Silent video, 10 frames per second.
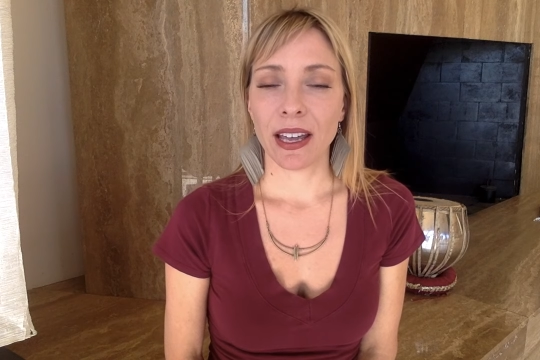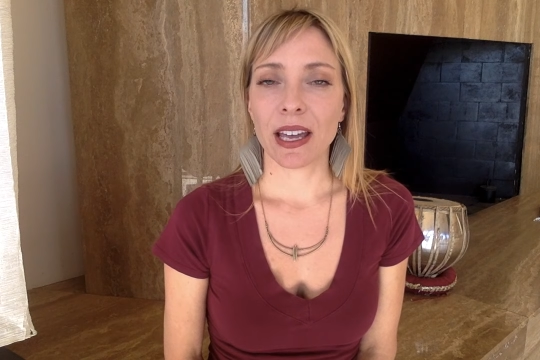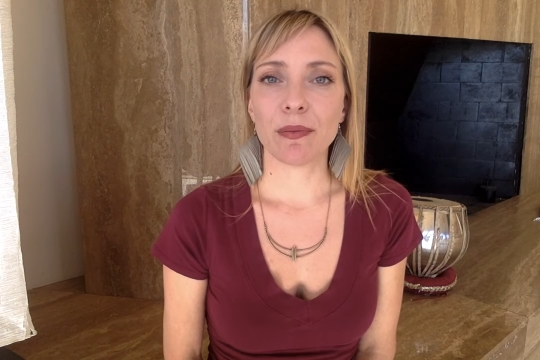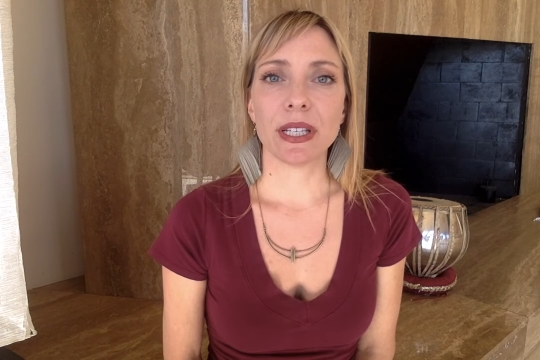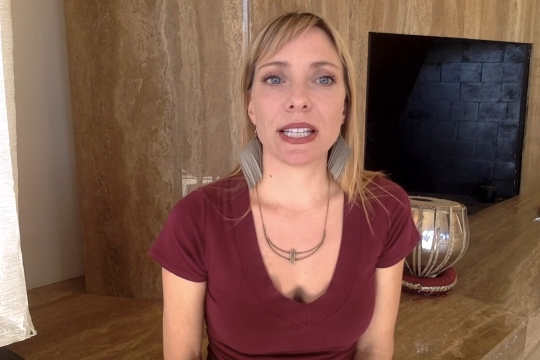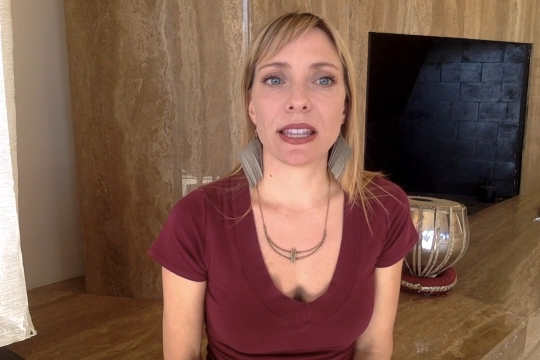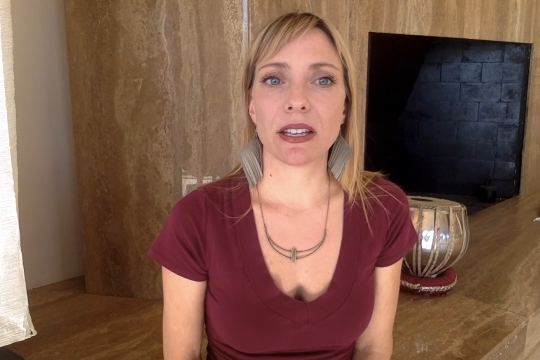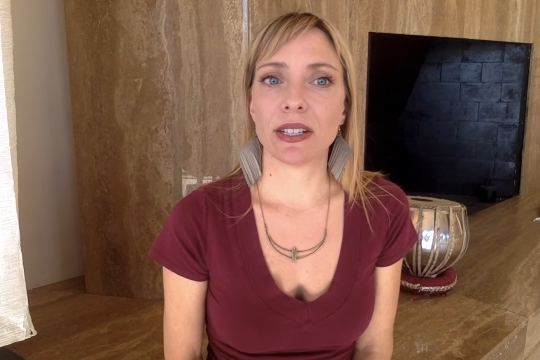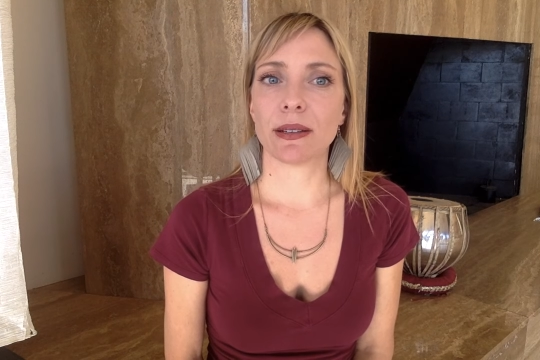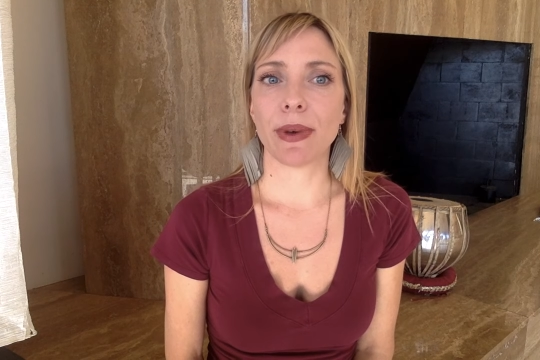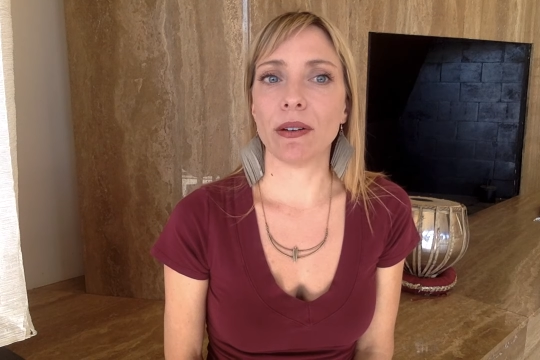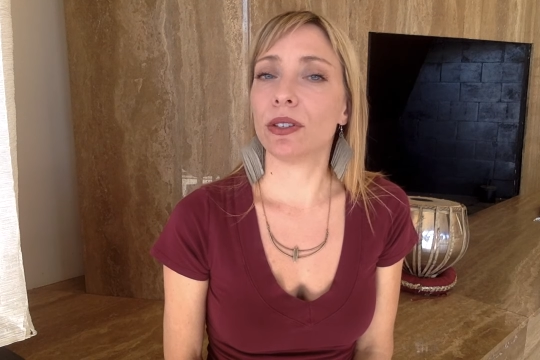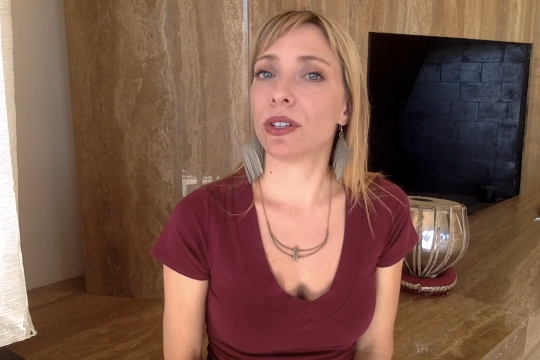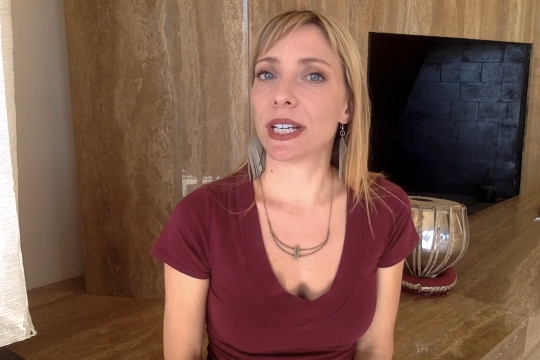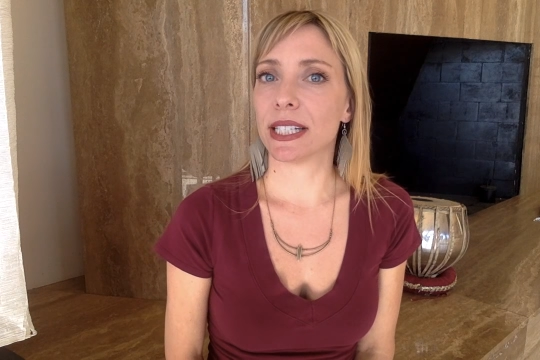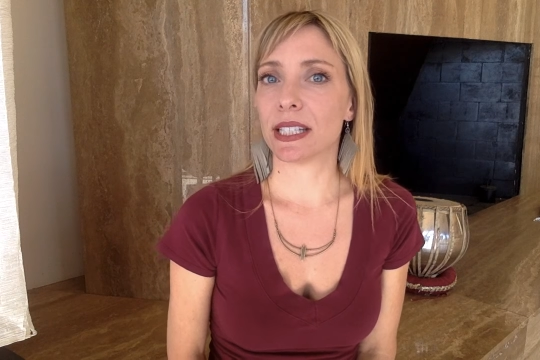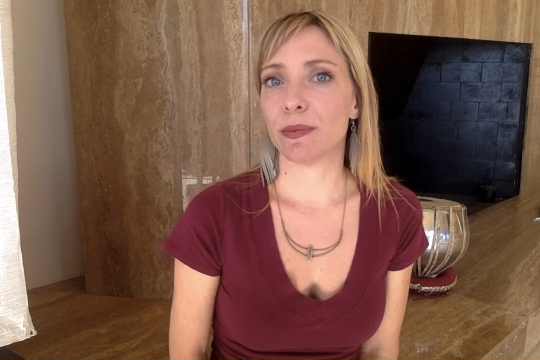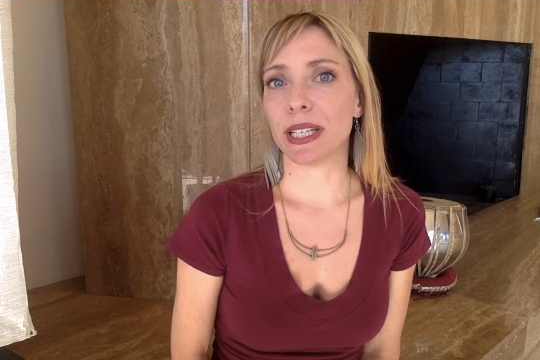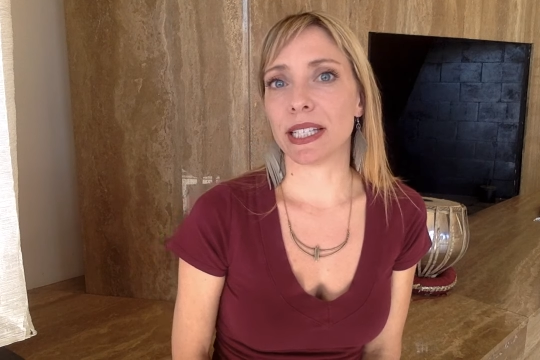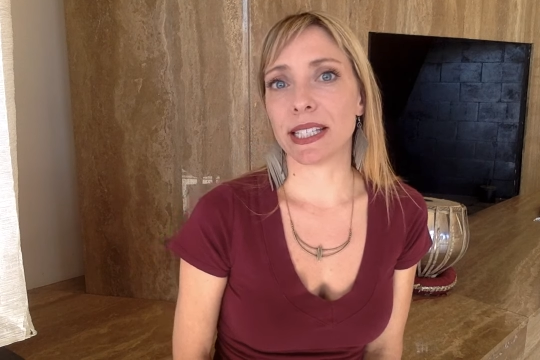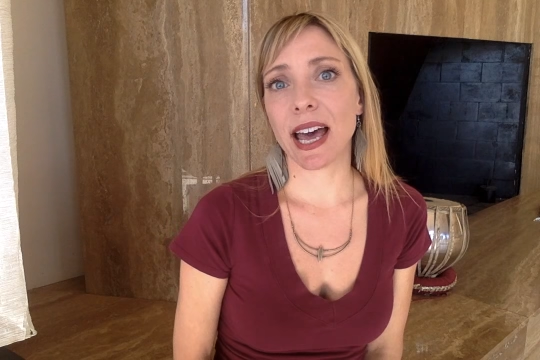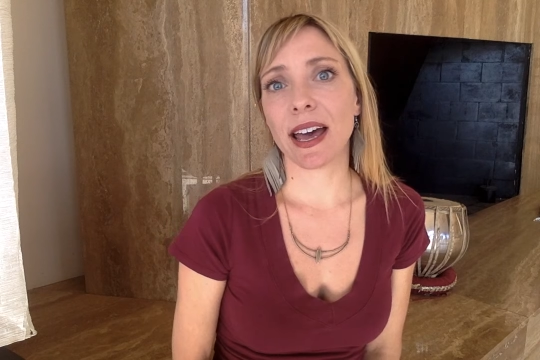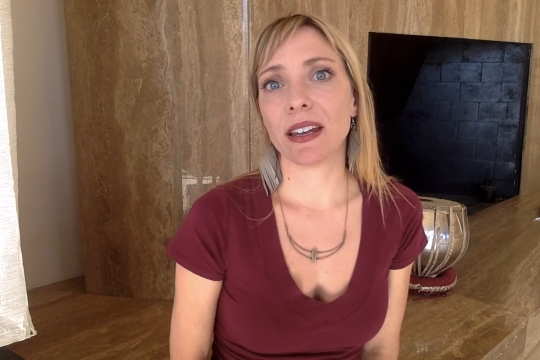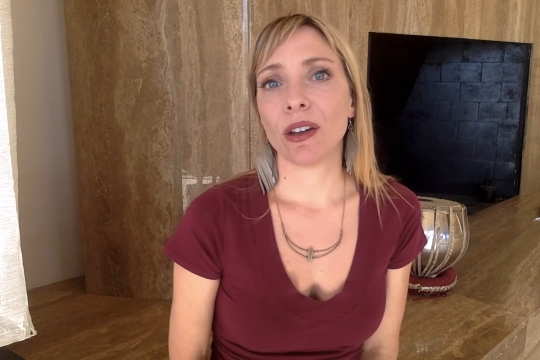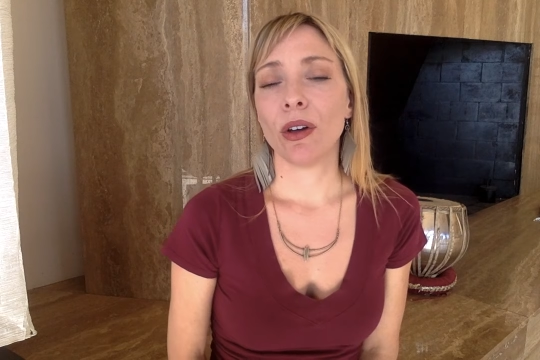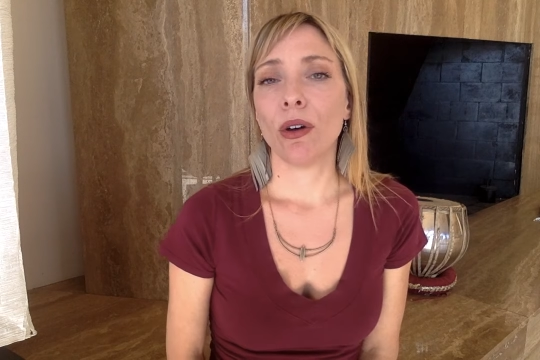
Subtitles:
It means that there's a boundary to be set